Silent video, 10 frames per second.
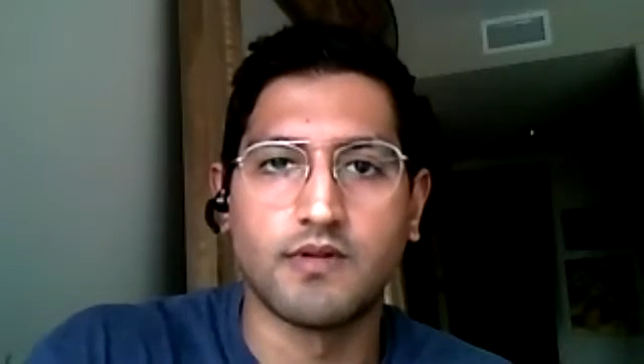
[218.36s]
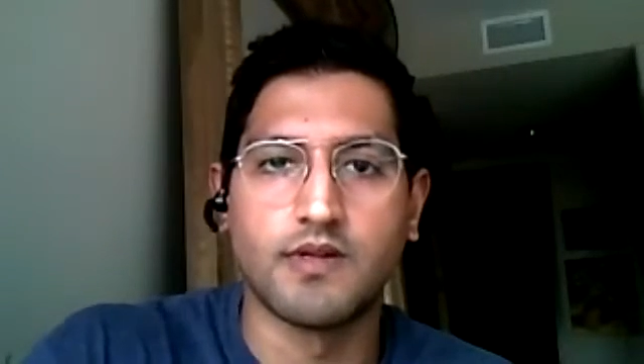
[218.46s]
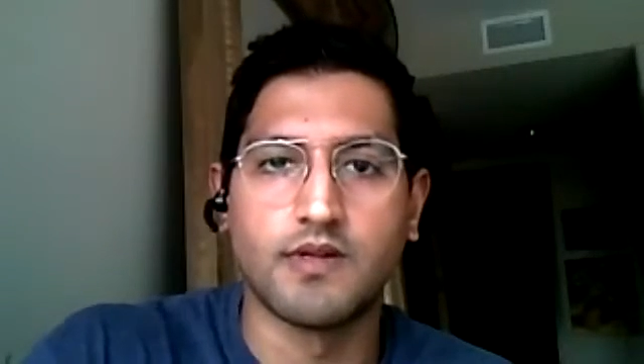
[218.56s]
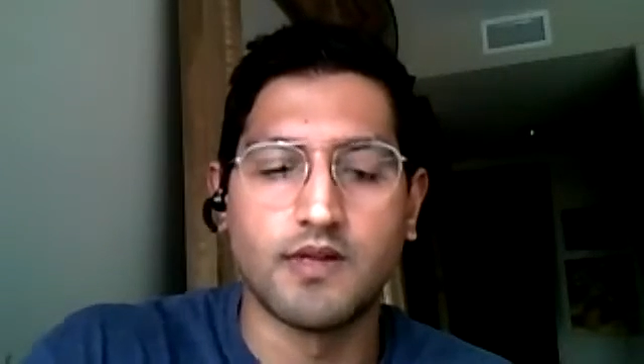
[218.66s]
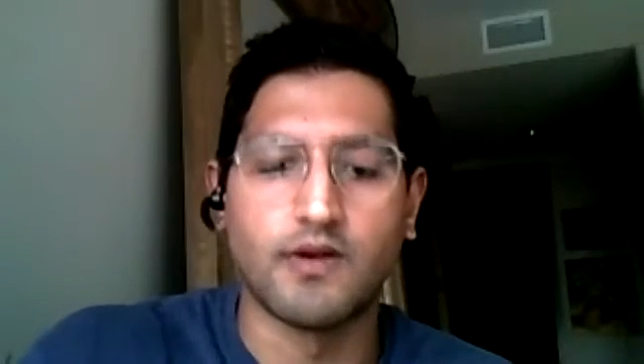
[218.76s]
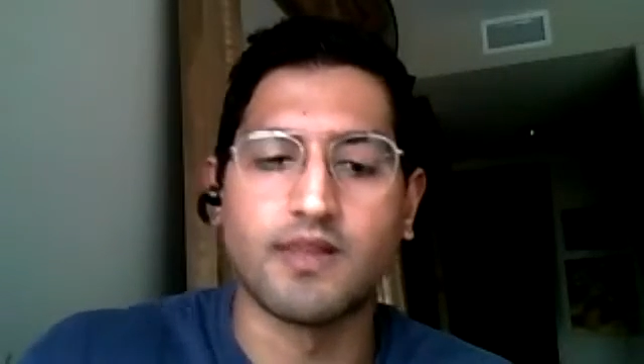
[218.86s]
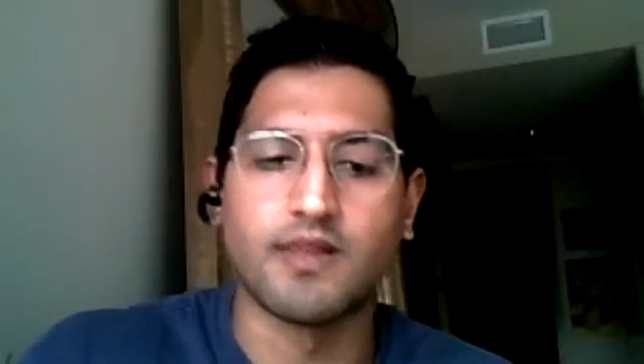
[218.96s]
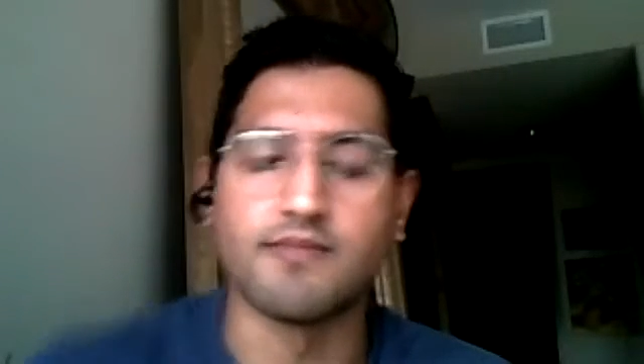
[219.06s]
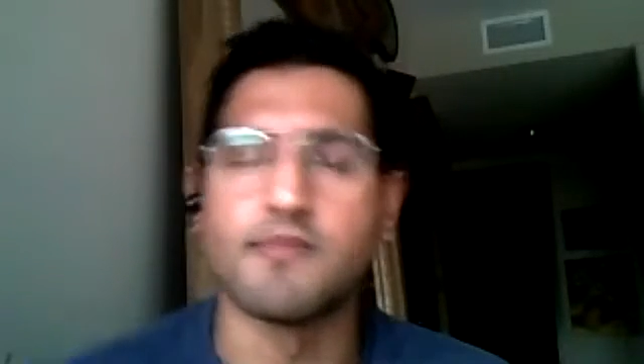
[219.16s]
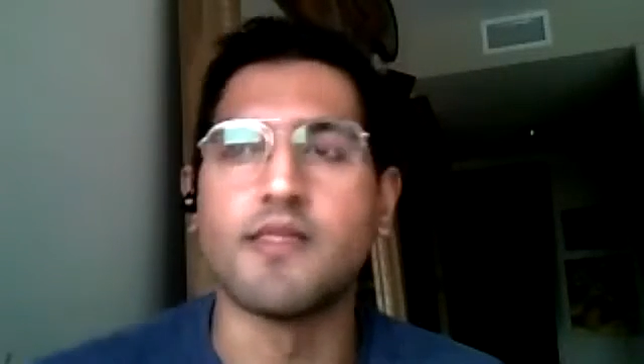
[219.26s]
Okay.
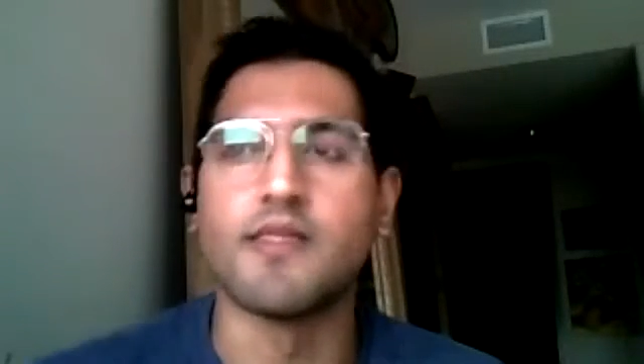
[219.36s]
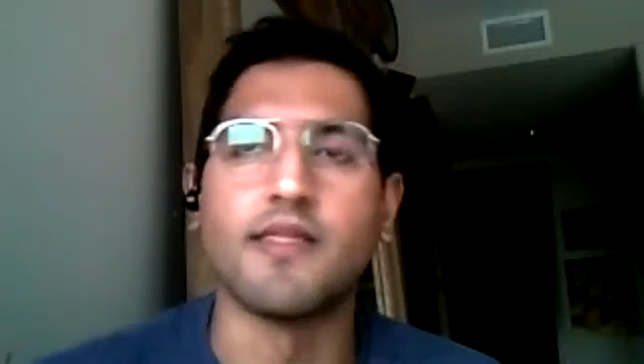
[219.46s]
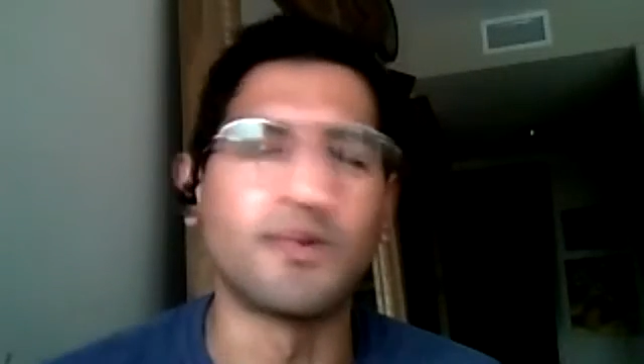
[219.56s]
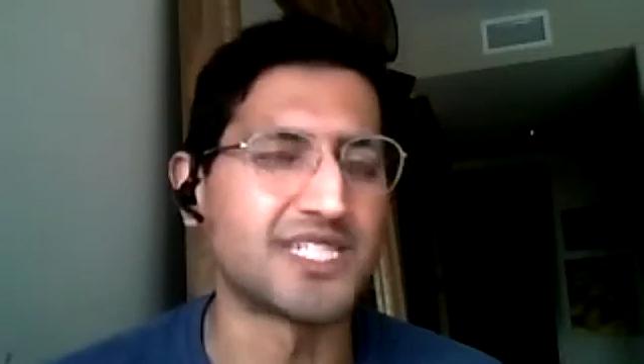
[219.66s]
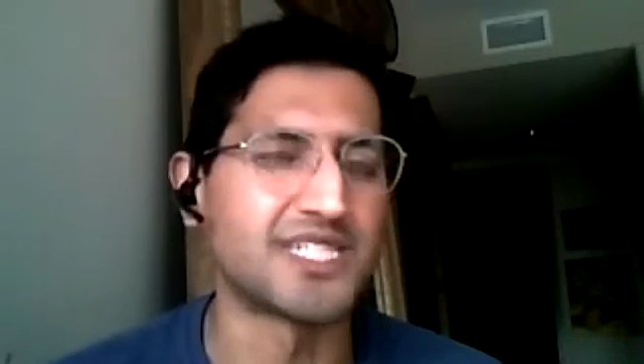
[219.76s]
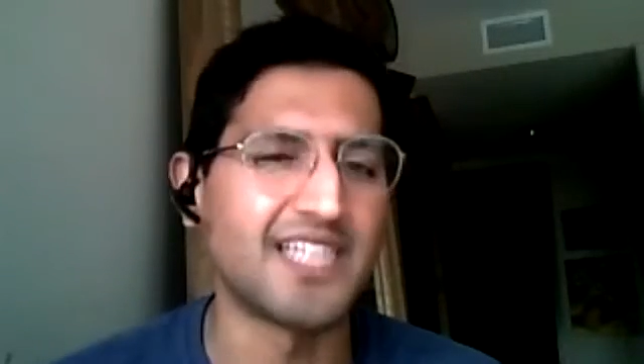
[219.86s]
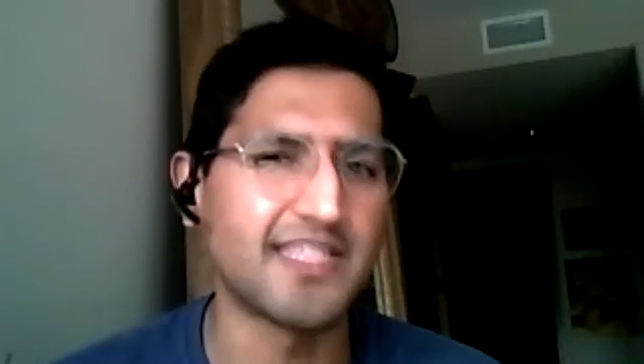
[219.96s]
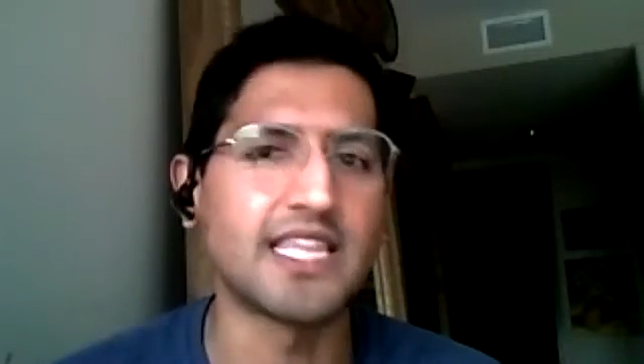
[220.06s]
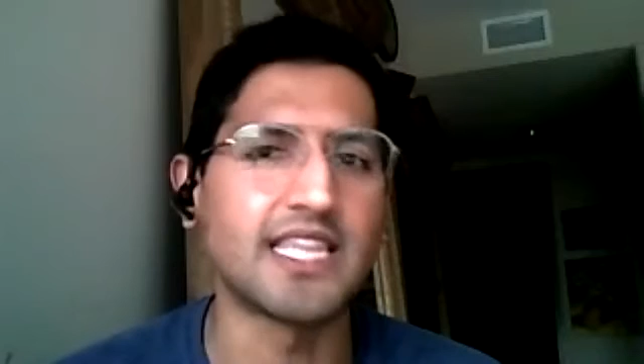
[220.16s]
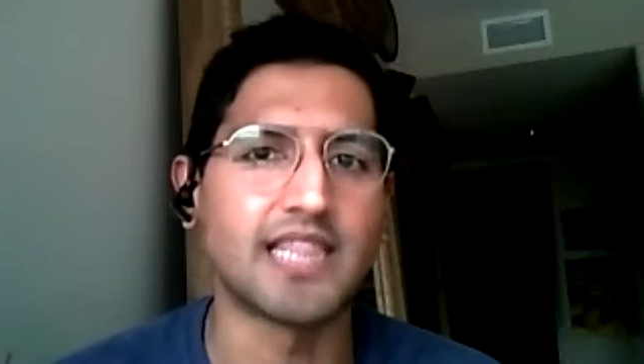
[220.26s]
There was nothing
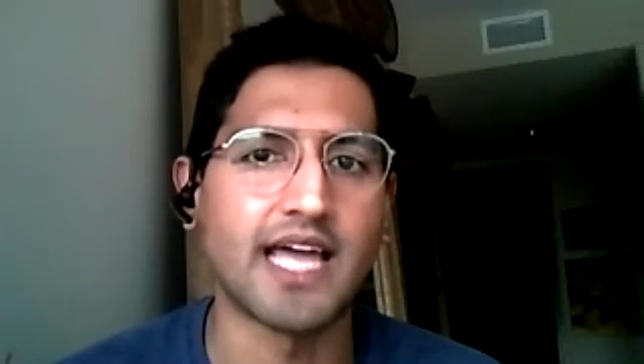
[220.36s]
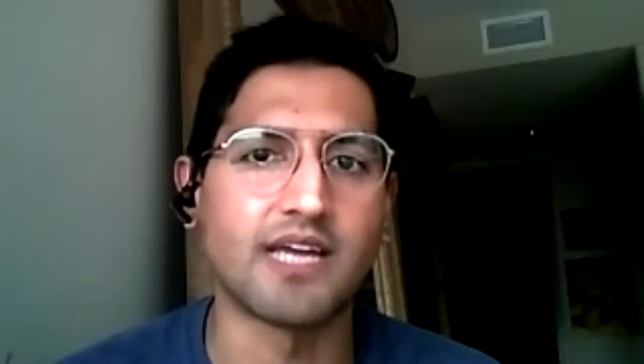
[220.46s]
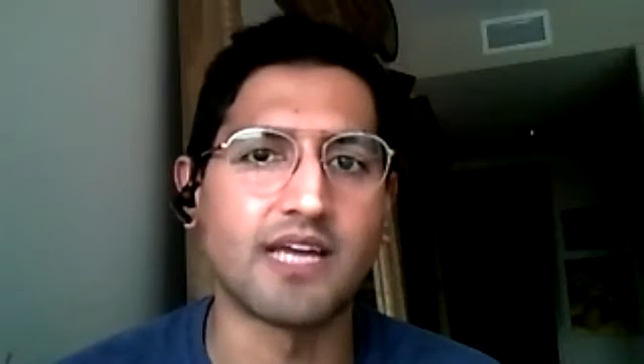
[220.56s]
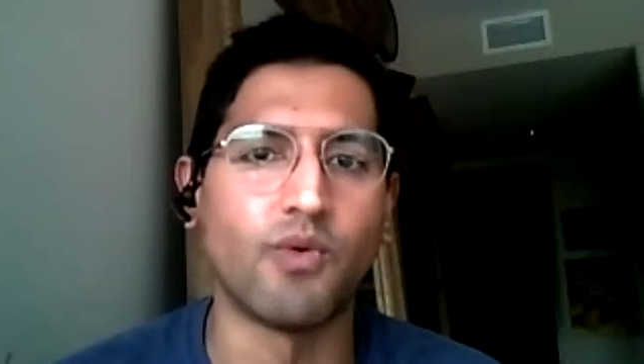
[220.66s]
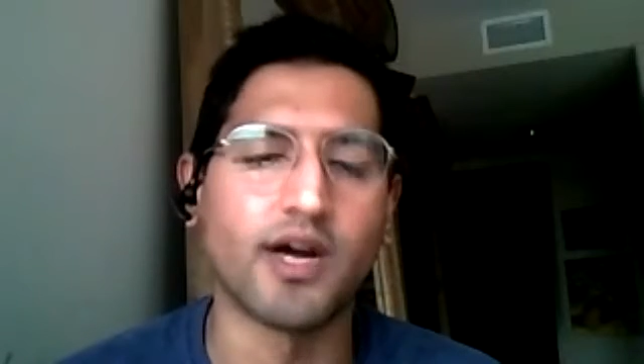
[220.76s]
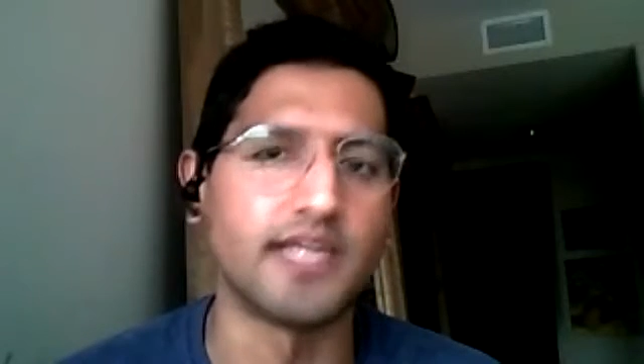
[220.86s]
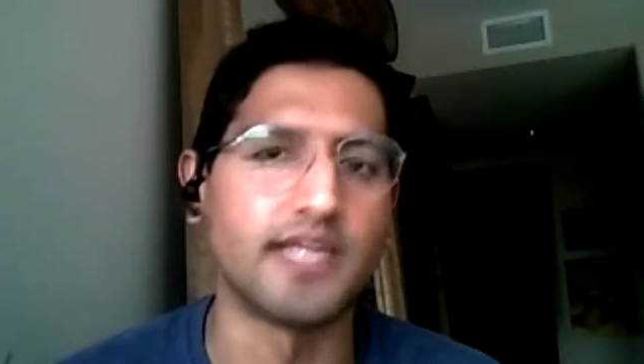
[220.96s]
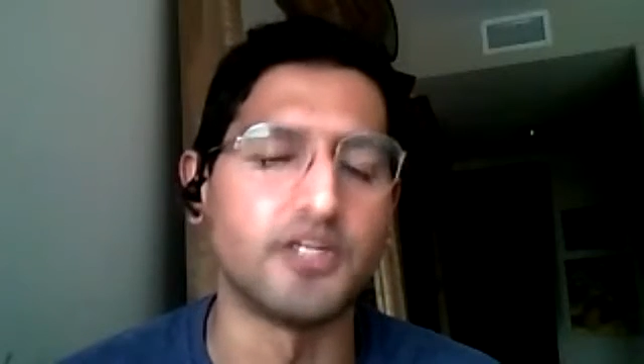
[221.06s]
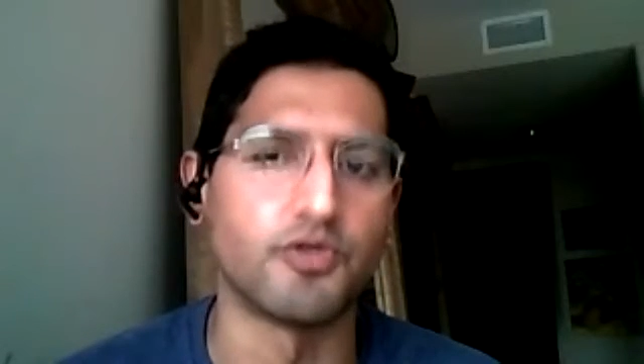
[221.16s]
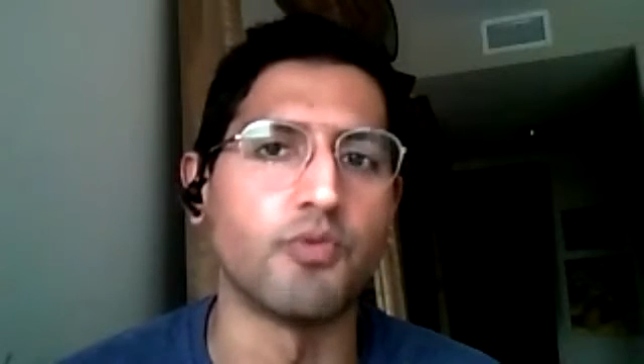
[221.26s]
like walking into a
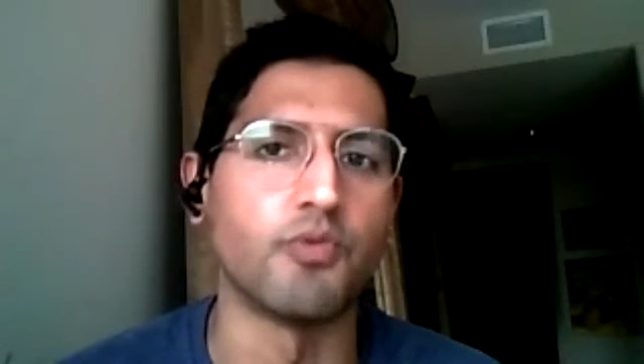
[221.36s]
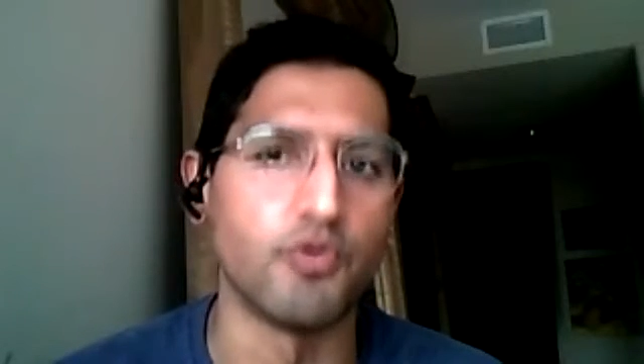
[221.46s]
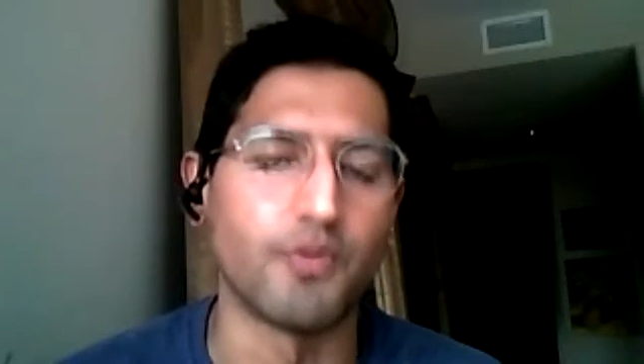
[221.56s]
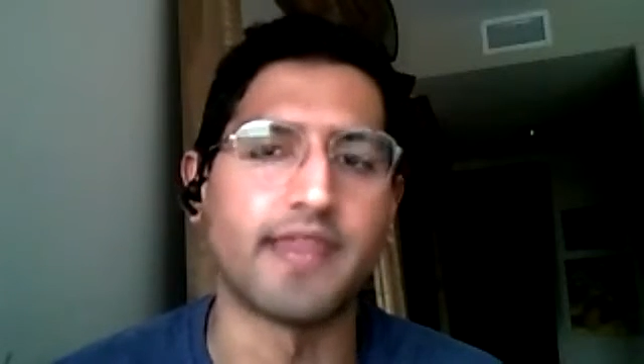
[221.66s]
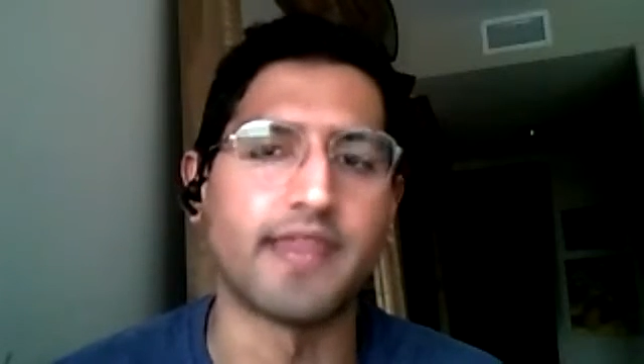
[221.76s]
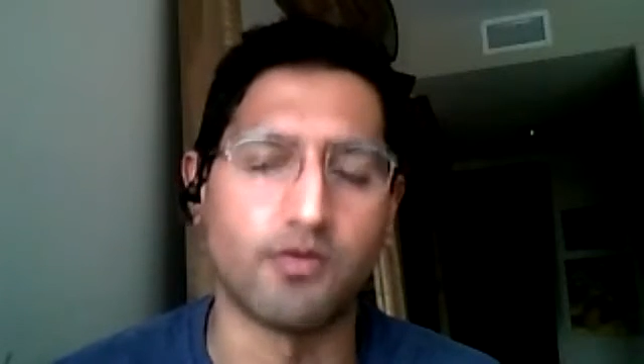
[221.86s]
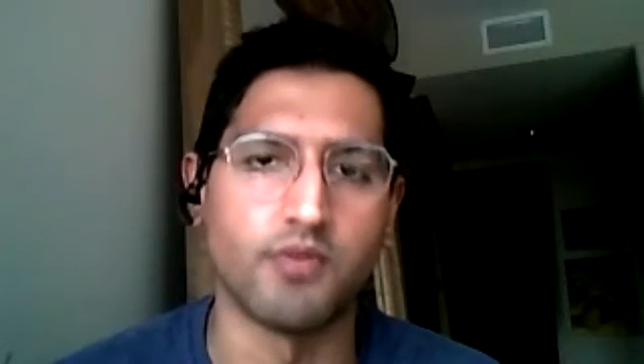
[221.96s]
room with that woman.